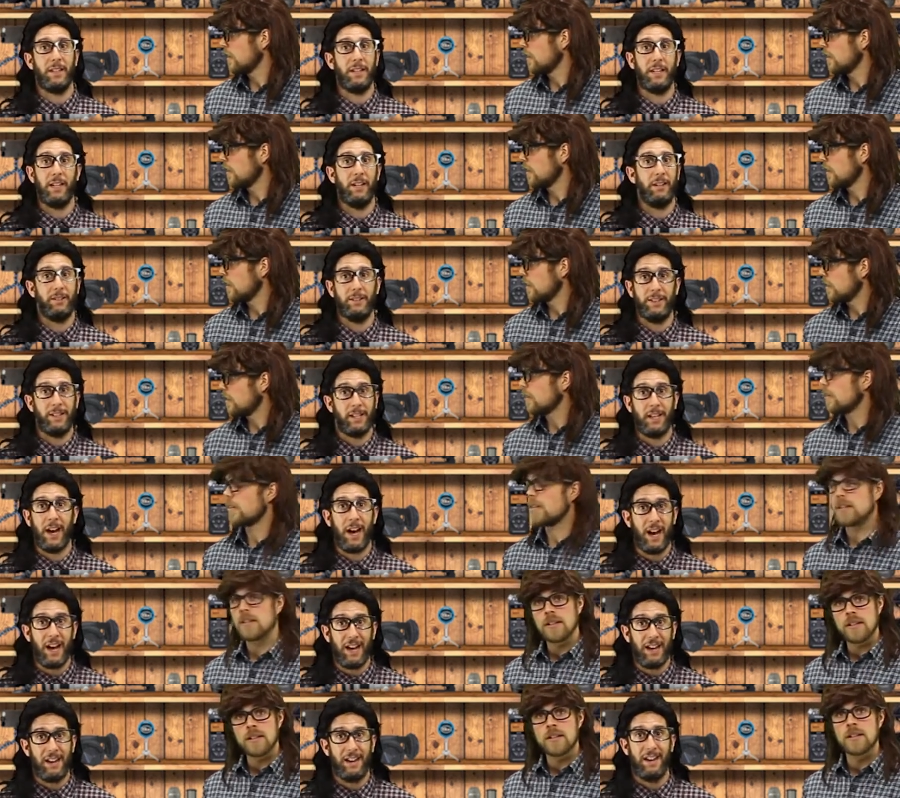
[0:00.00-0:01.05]
Speaker 1: of the gear you
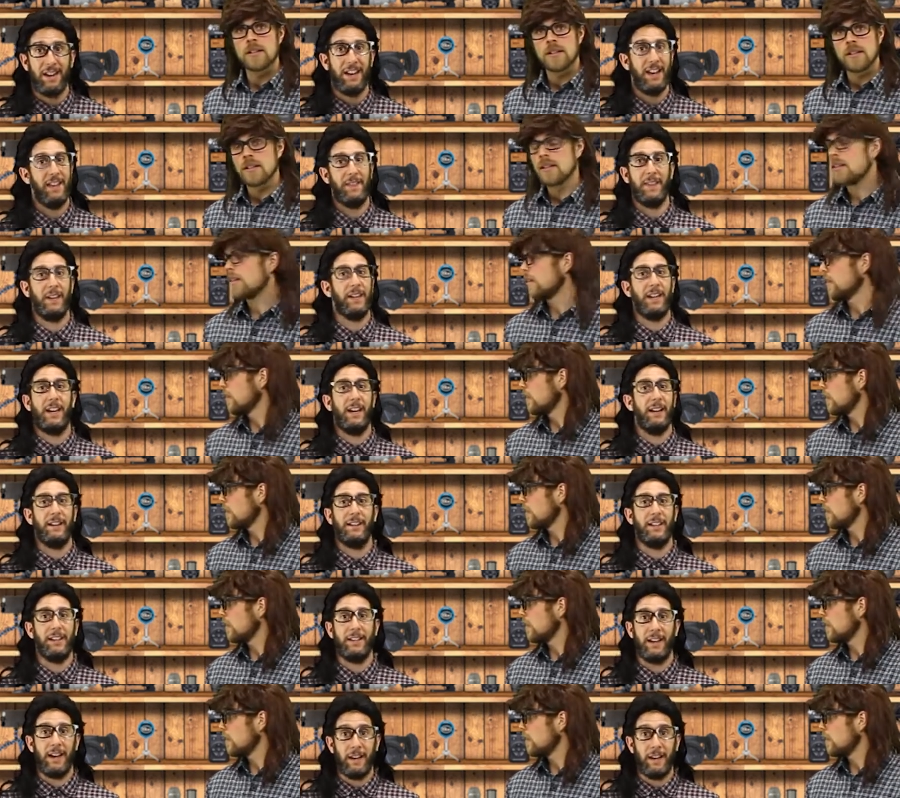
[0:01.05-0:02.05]
got and the gear you